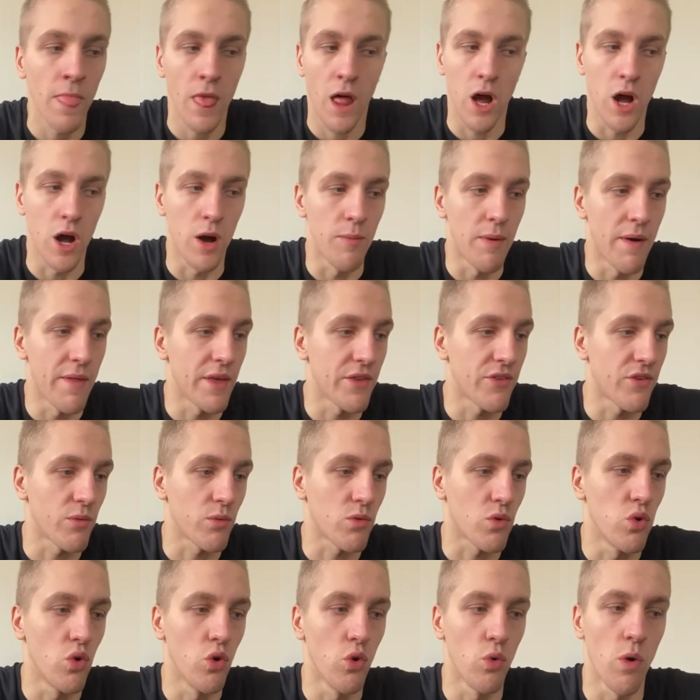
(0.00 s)
And then some
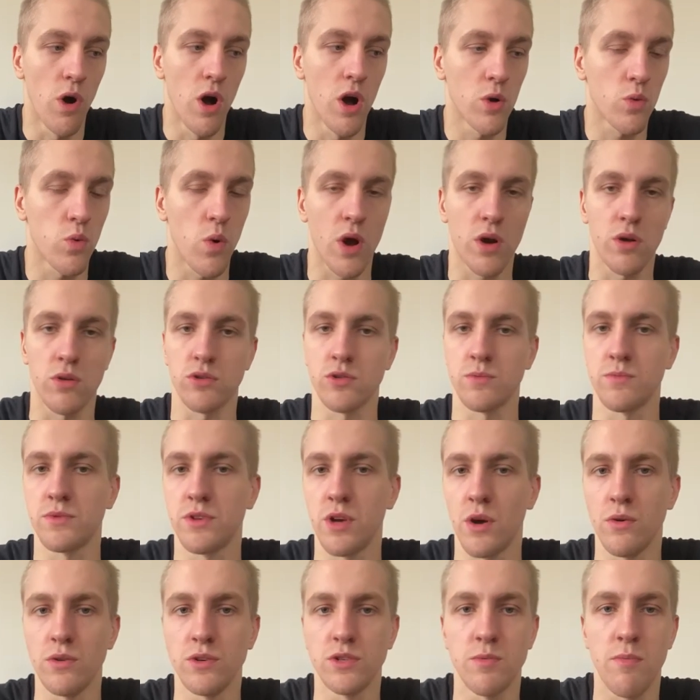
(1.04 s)
core work, working on some
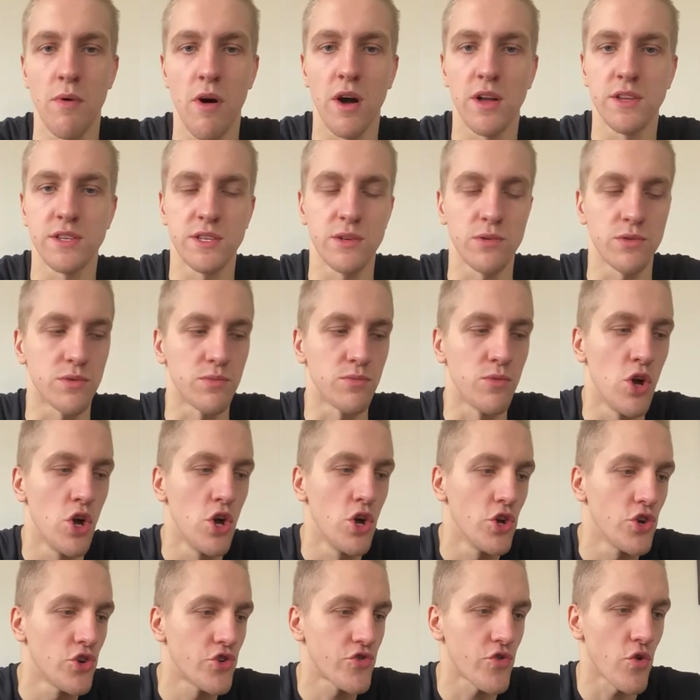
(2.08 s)
toes to bar and still some
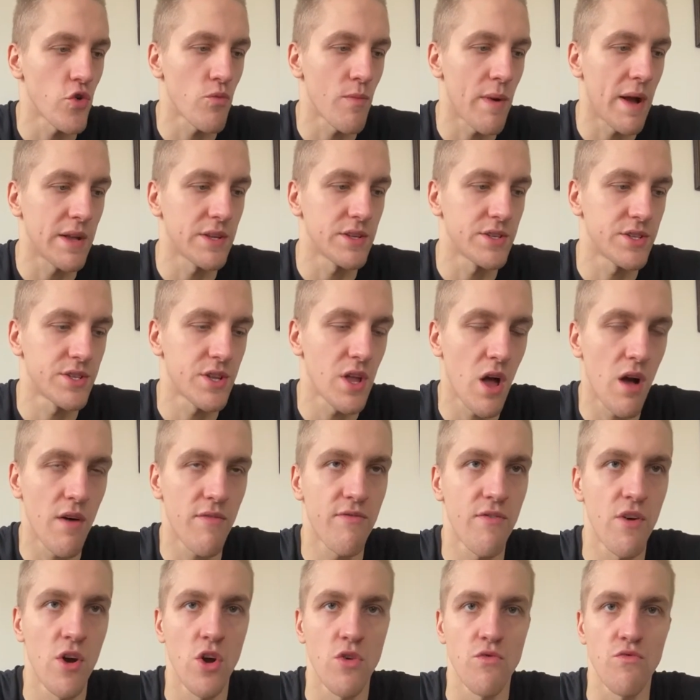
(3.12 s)
strongman
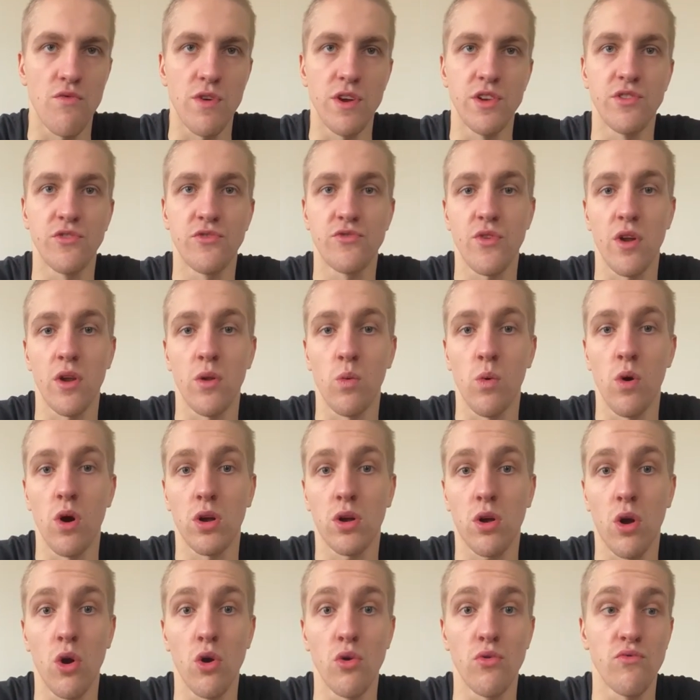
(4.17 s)
stuff, really just trying to
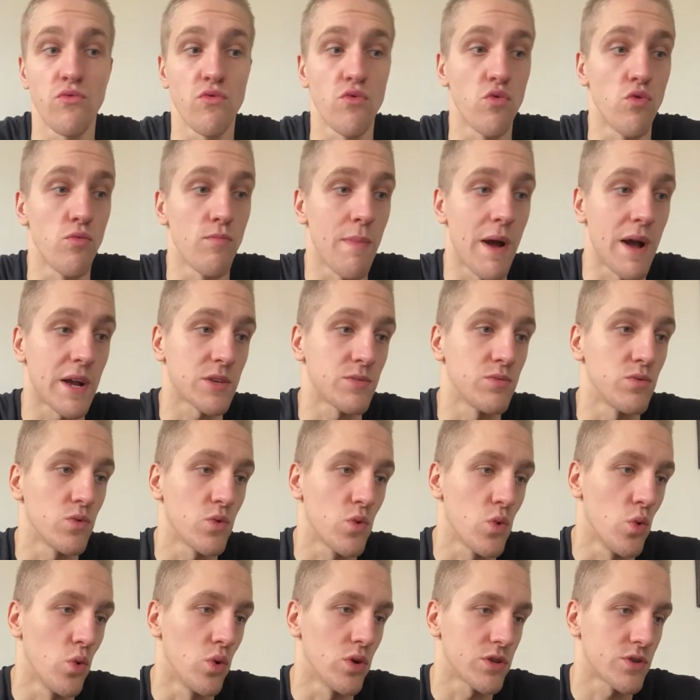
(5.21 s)
work overall
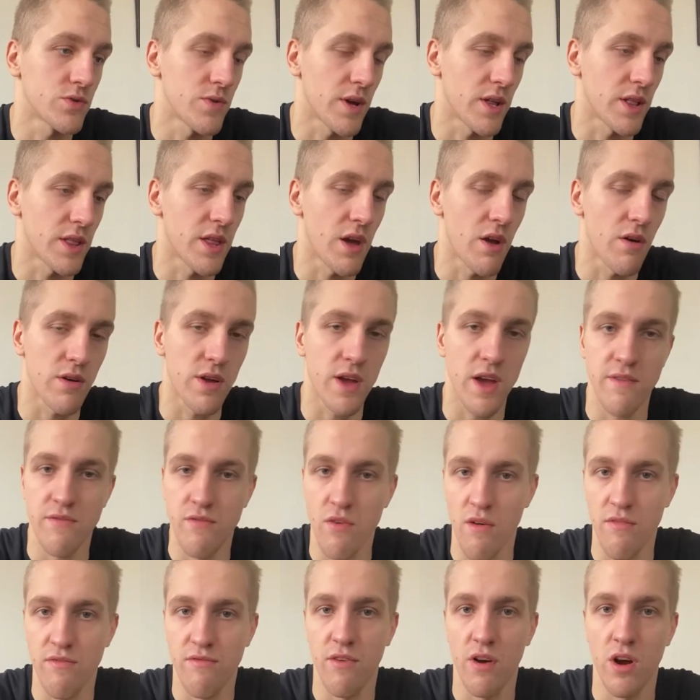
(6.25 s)
maximal core strength there, okay, for
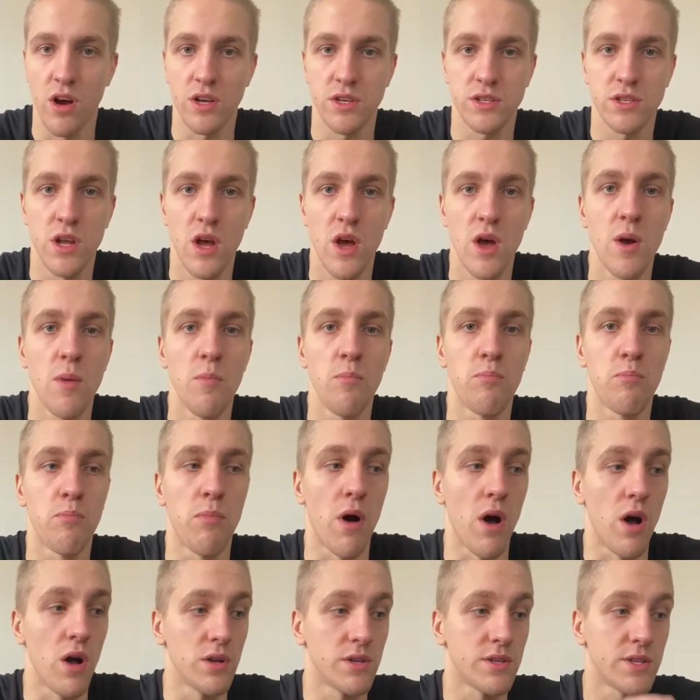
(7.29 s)
our first
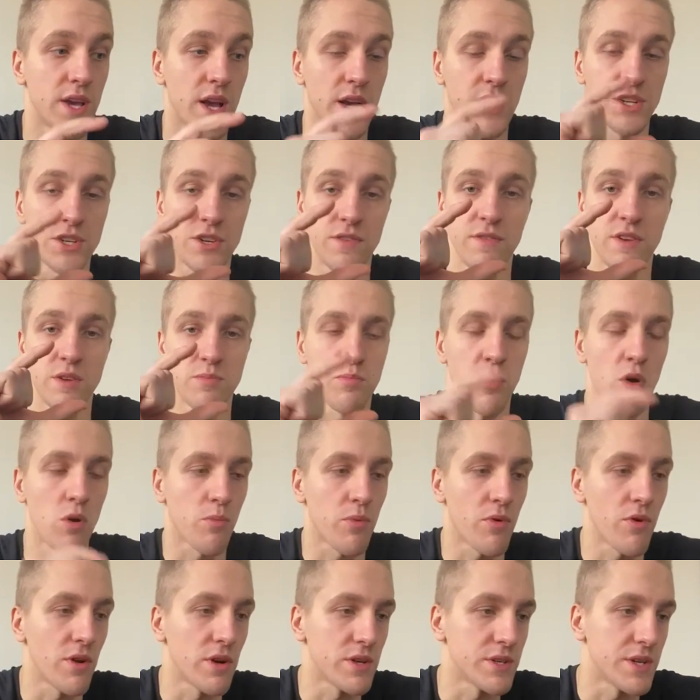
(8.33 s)
section of this block
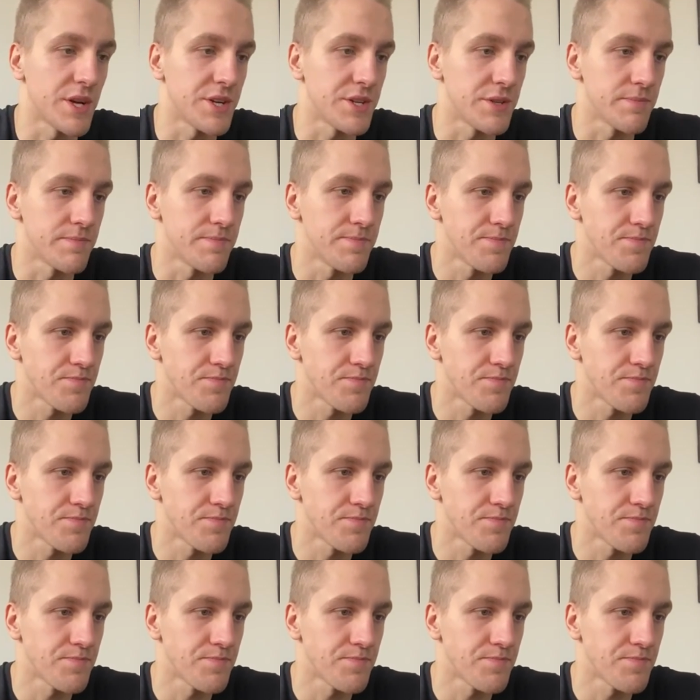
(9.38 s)
periodization.